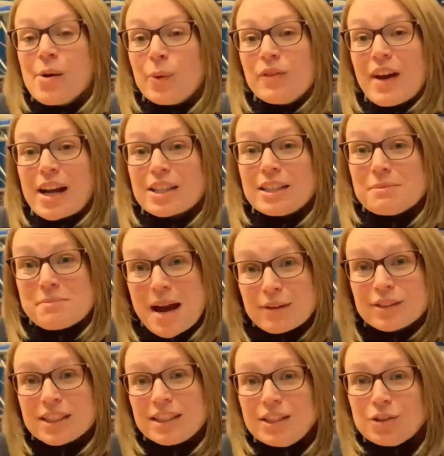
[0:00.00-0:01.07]
We've actually
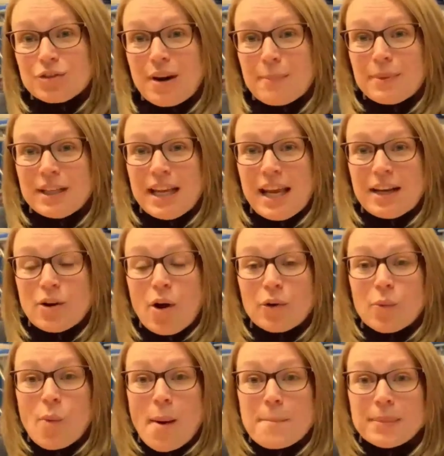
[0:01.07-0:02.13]
mounted this trampoline on
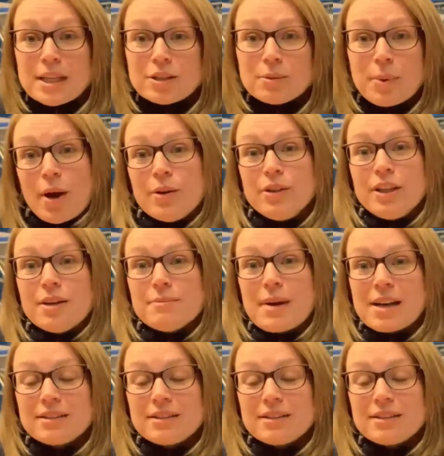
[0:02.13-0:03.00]
a 1 metre podium,